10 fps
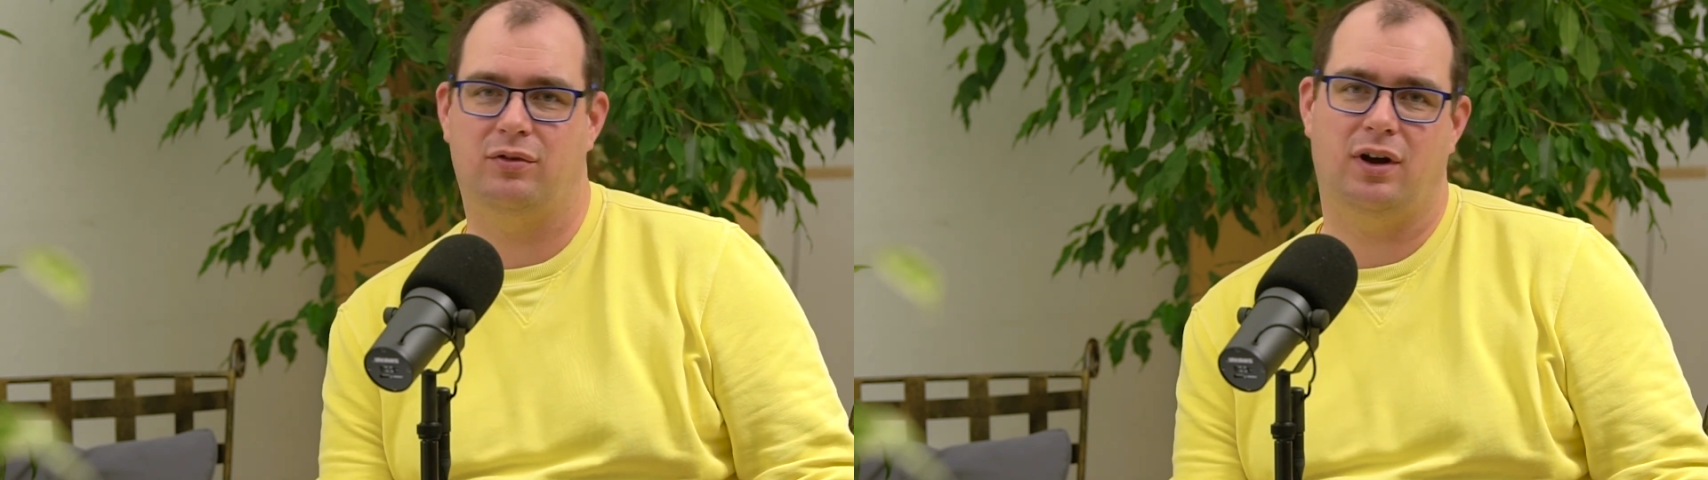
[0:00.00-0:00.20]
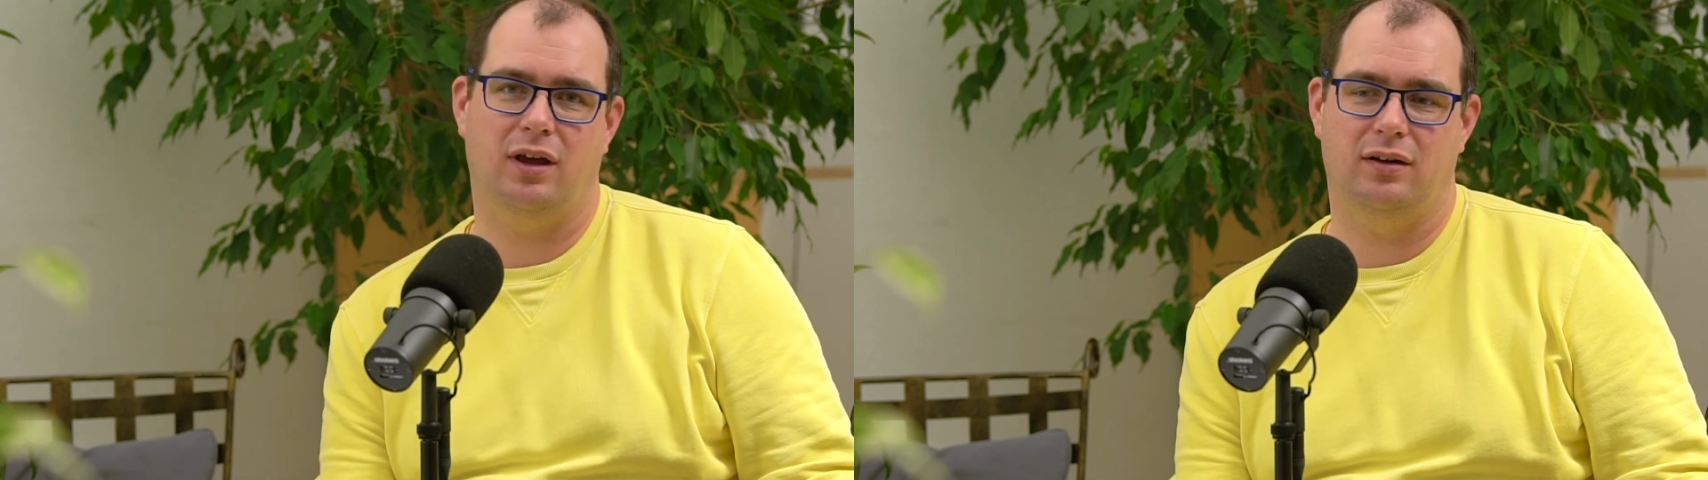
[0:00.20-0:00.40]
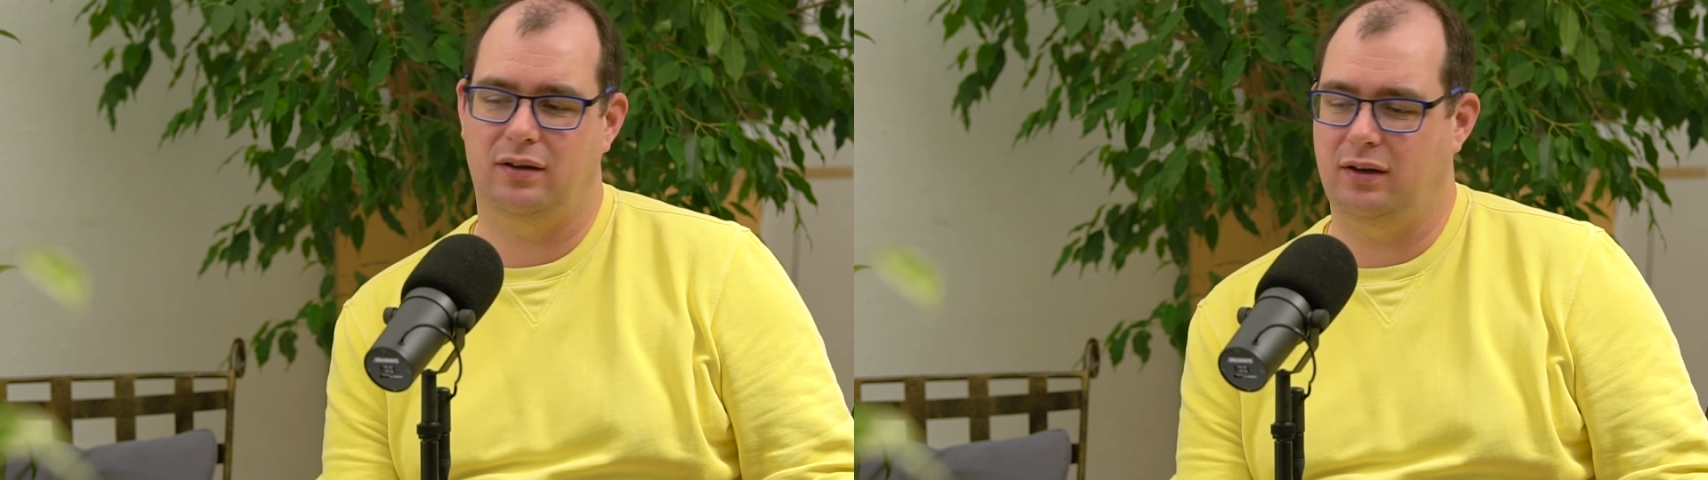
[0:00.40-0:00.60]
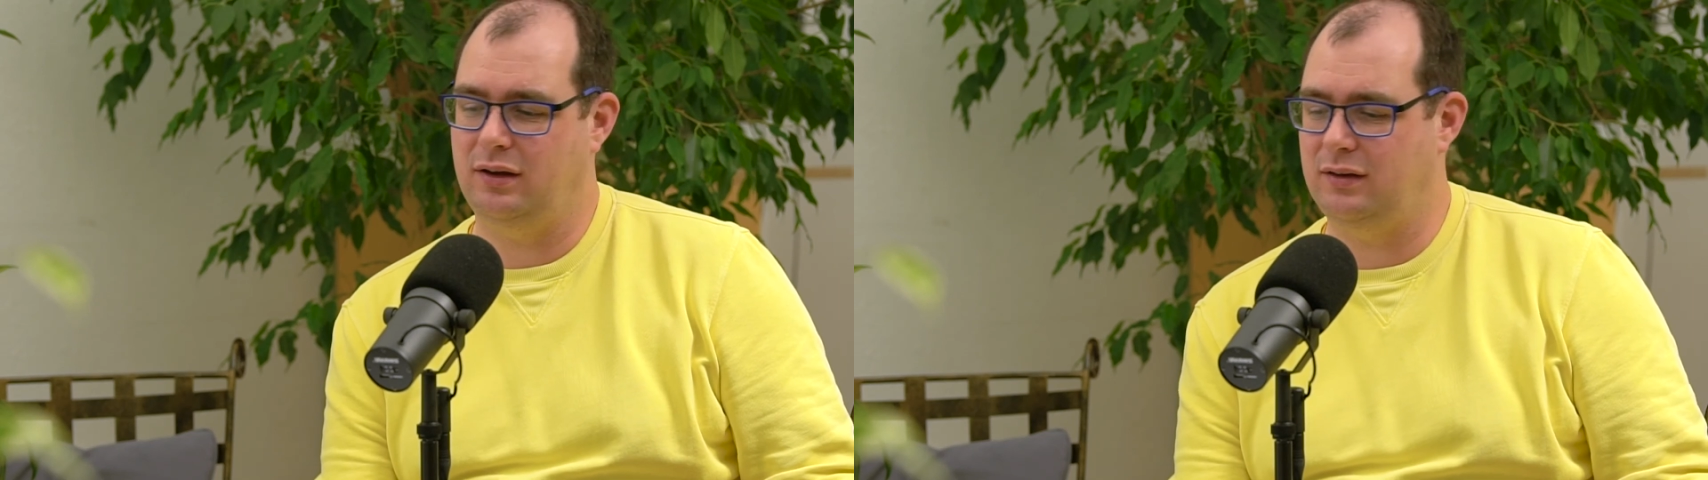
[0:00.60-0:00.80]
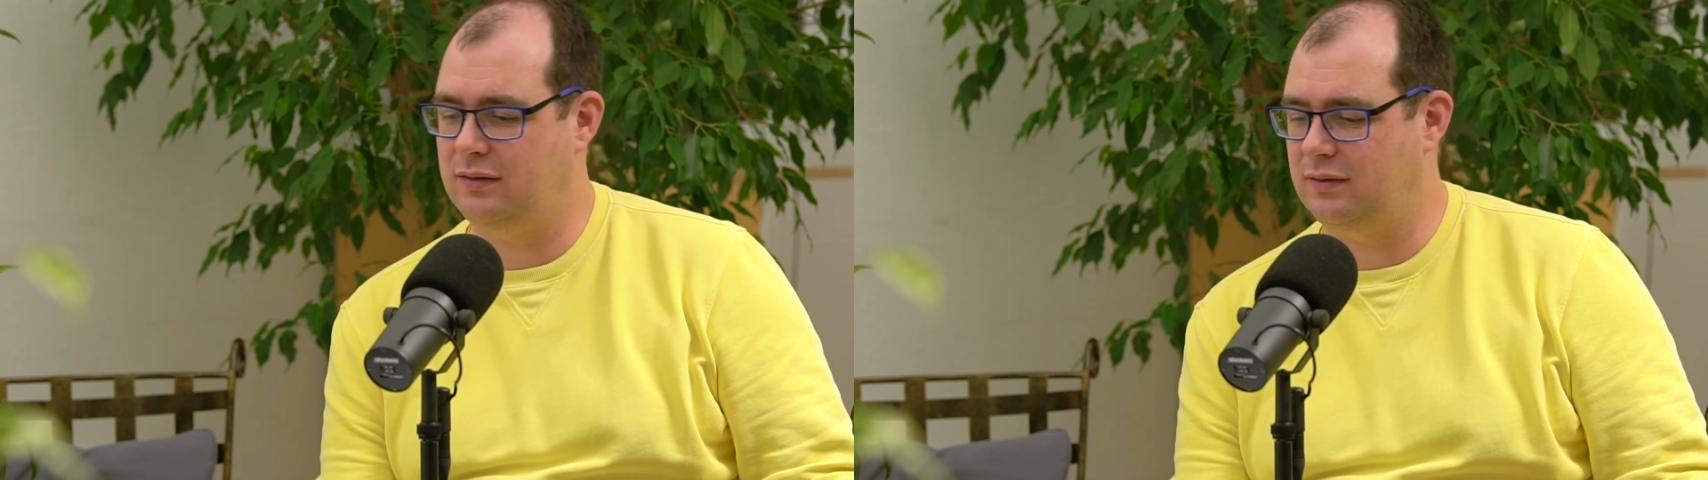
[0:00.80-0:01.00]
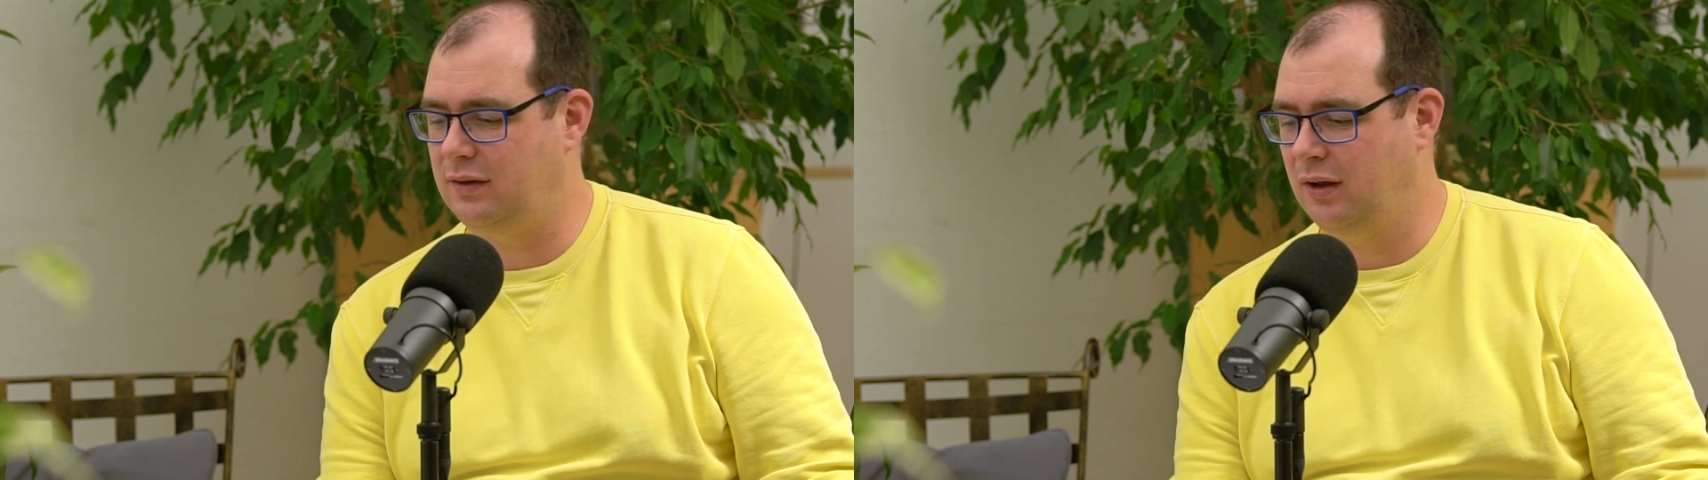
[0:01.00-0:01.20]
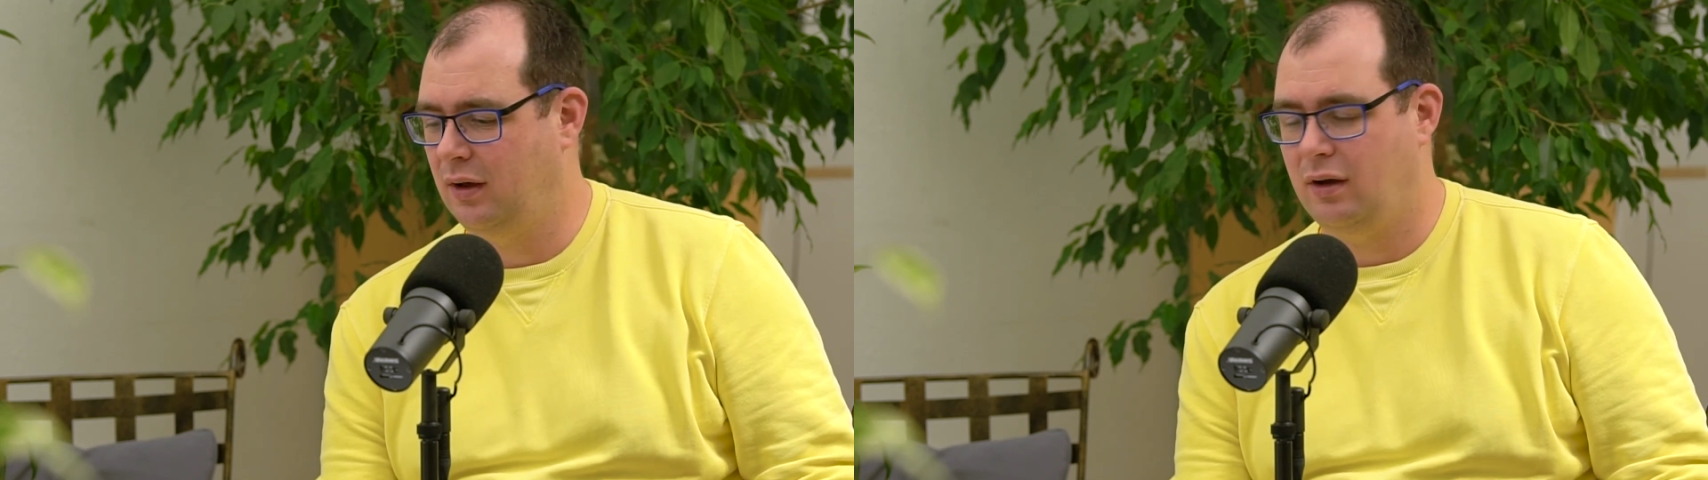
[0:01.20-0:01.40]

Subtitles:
varieties